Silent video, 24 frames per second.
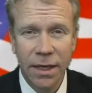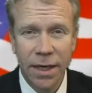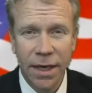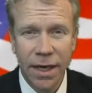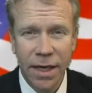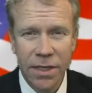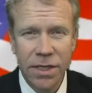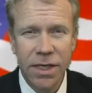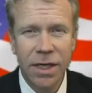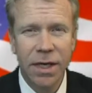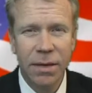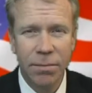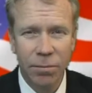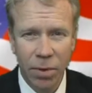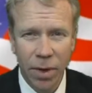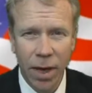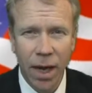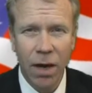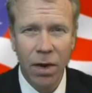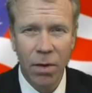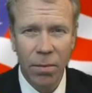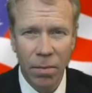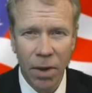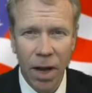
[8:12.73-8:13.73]
Isn't it
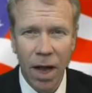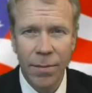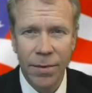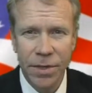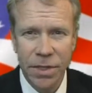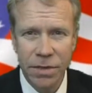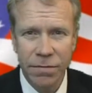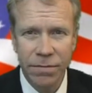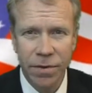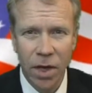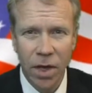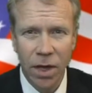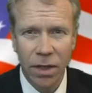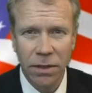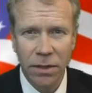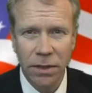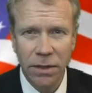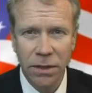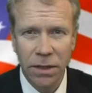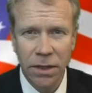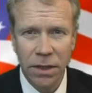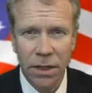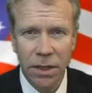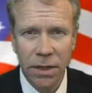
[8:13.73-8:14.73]
Barack Obama's fault
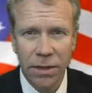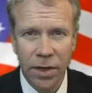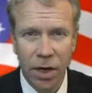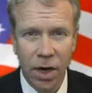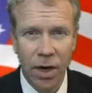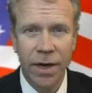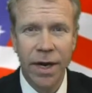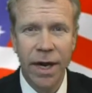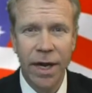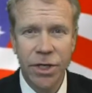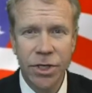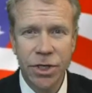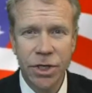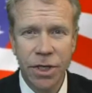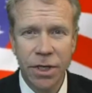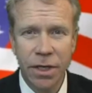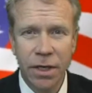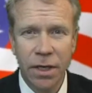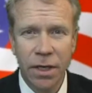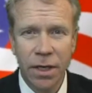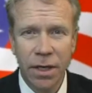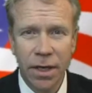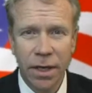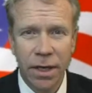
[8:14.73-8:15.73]
that our
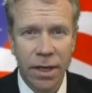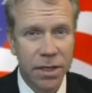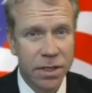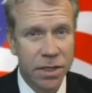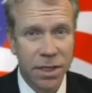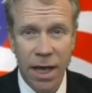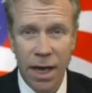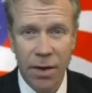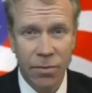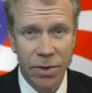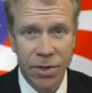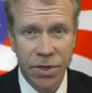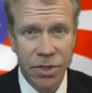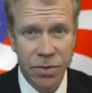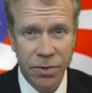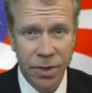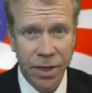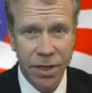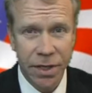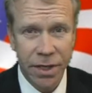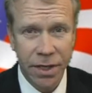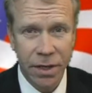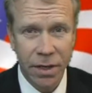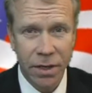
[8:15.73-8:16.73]
nation is not
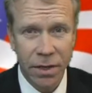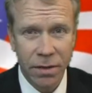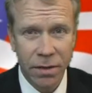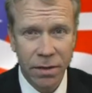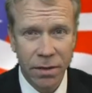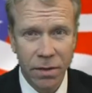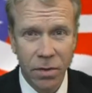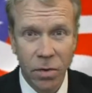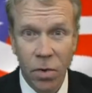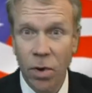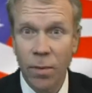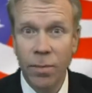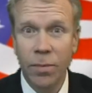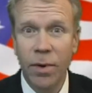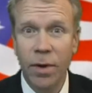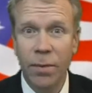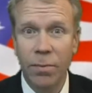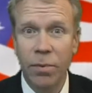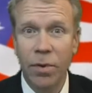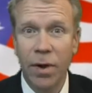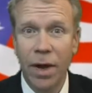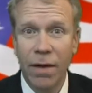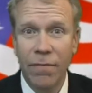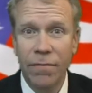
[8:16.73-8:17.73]
restricting
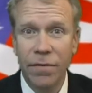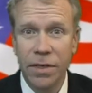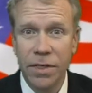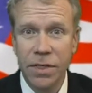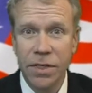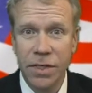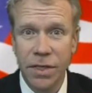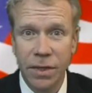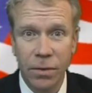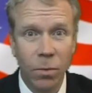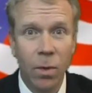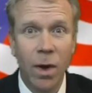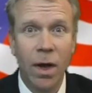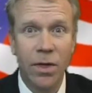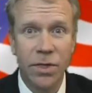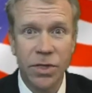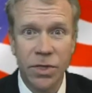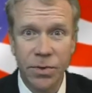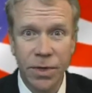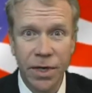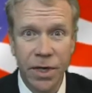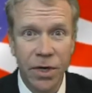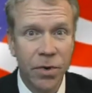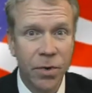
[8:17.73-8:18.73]
corporate profits and Wall
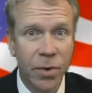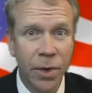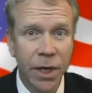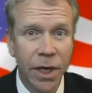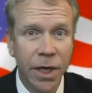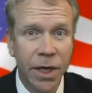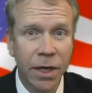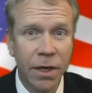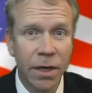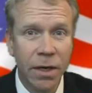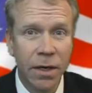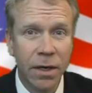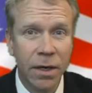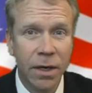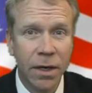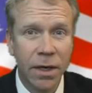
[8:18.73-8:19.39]
Street greed?